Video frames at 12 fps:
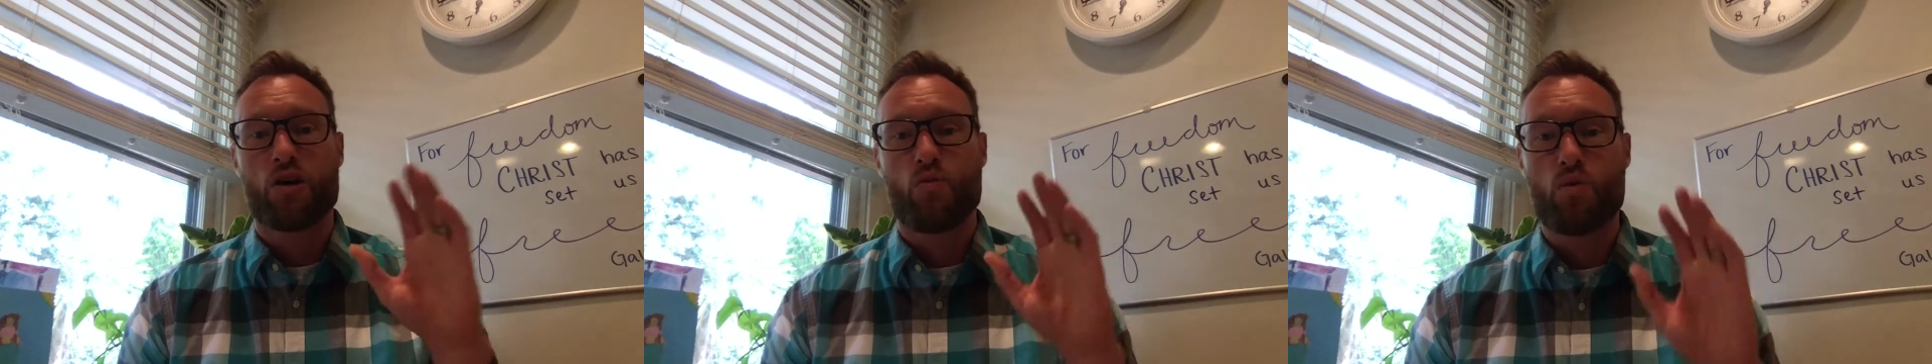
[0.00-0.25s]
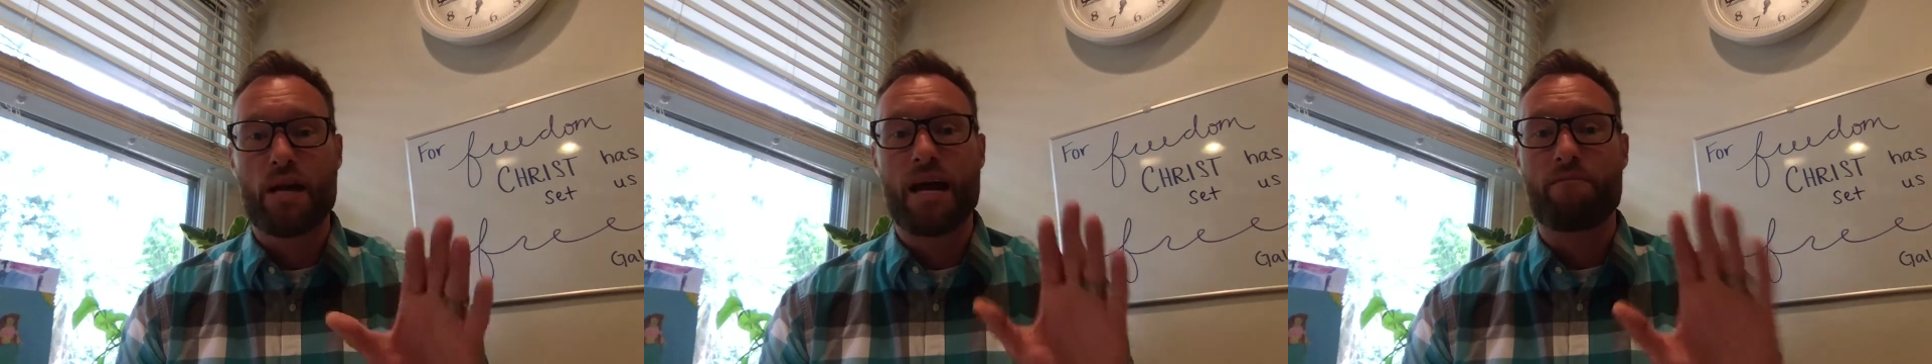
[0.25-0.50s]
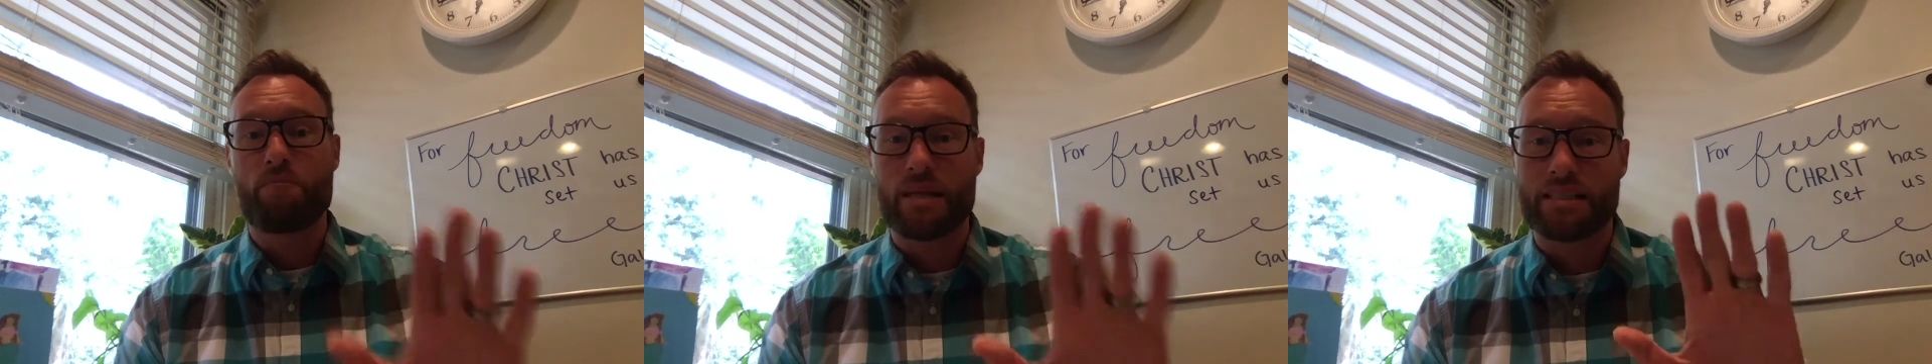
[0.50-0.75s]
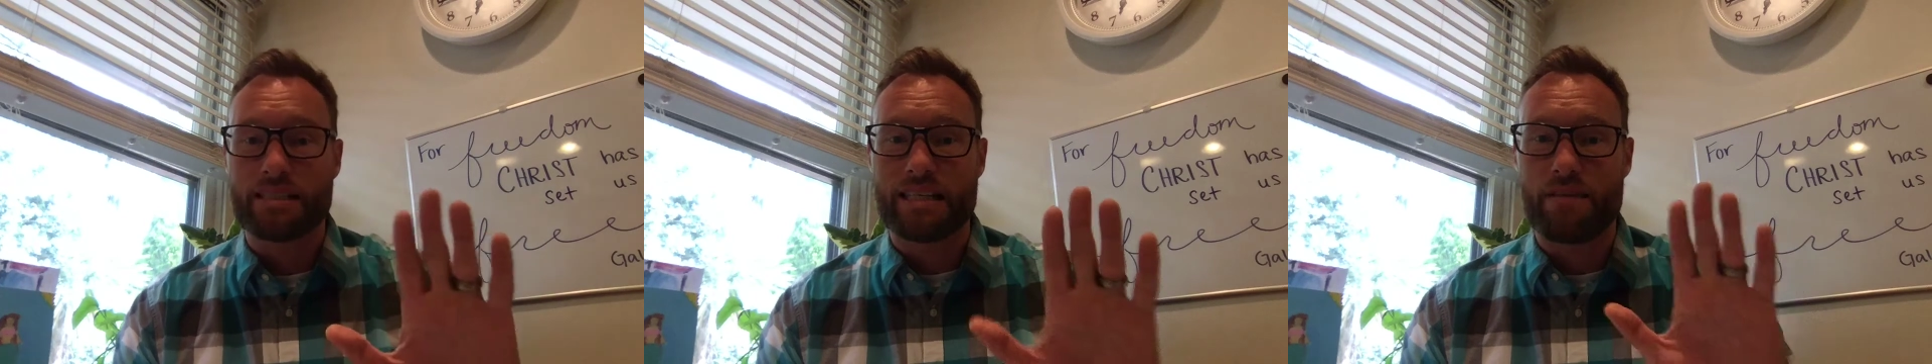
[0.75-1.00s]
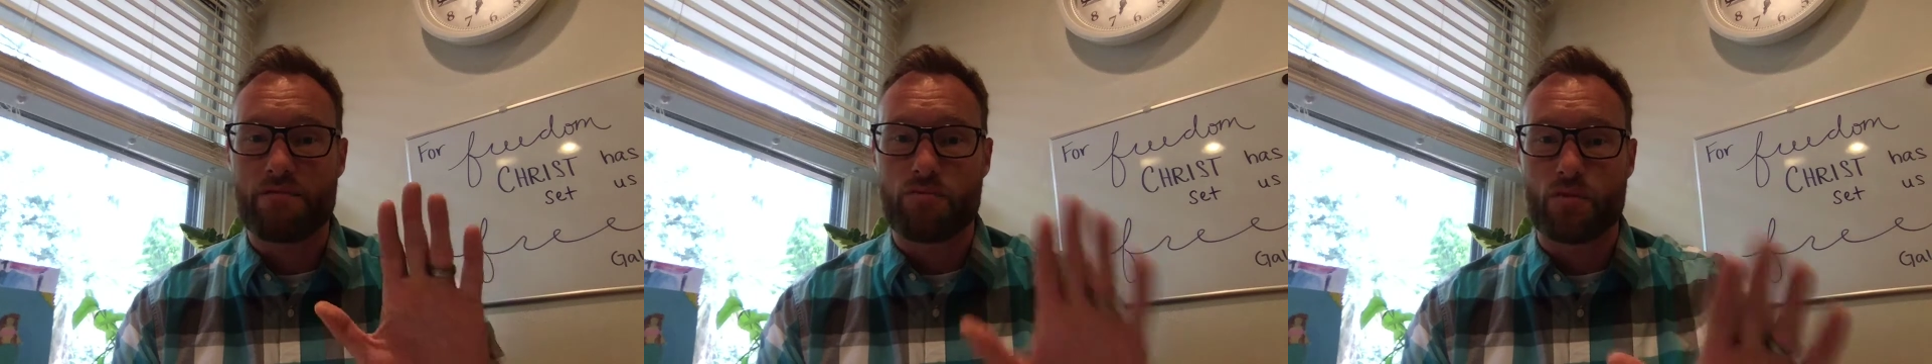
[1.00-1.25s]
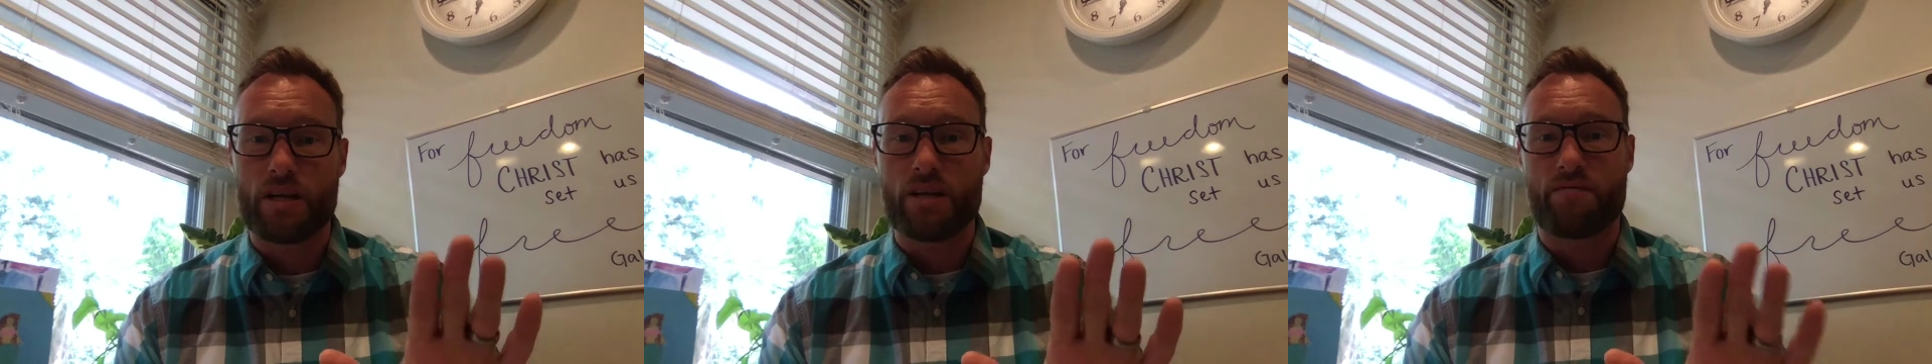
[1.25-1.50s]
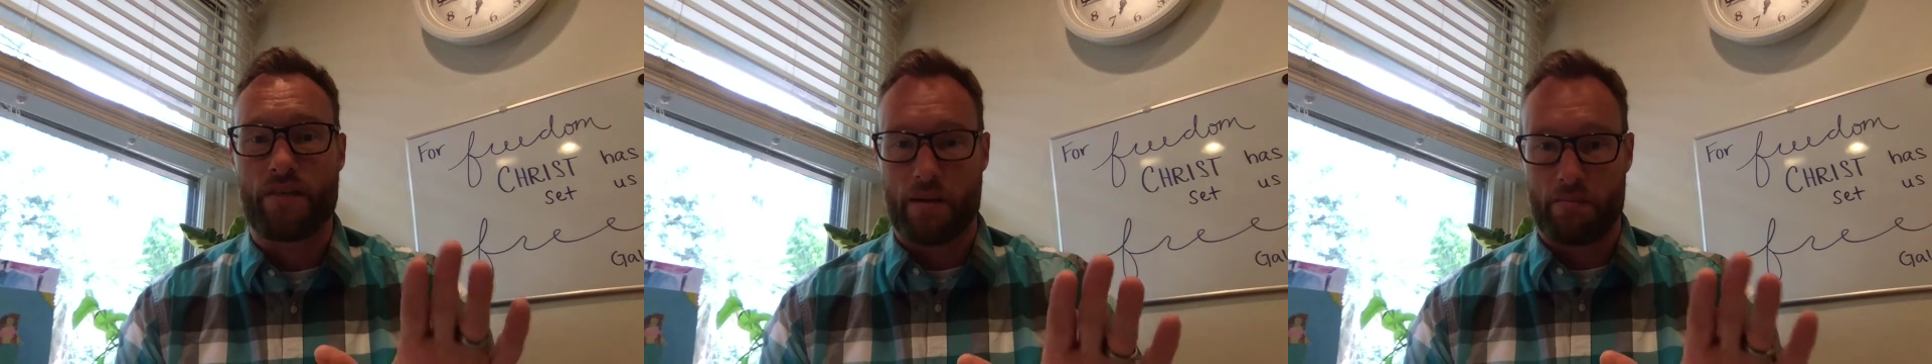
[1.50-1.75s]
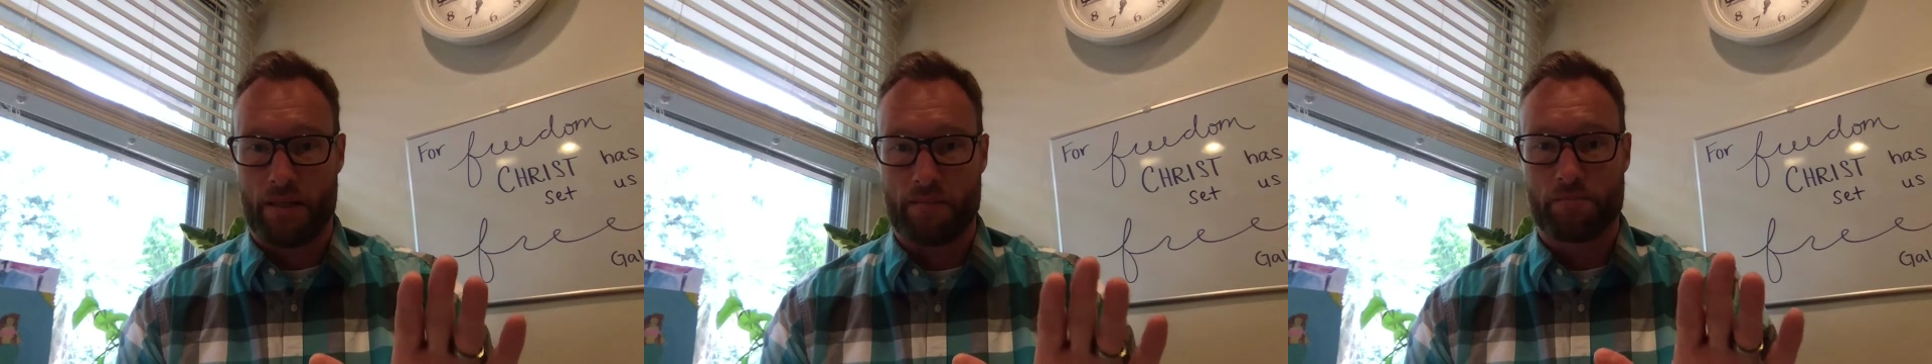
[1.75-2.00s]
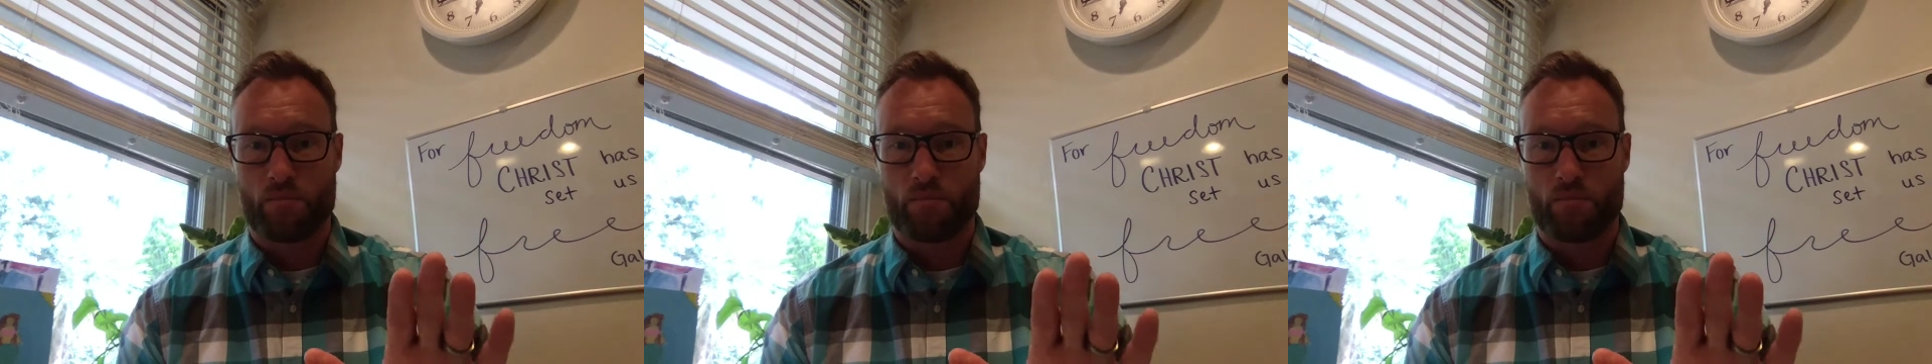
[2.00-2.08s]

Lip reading: we have been set free, family.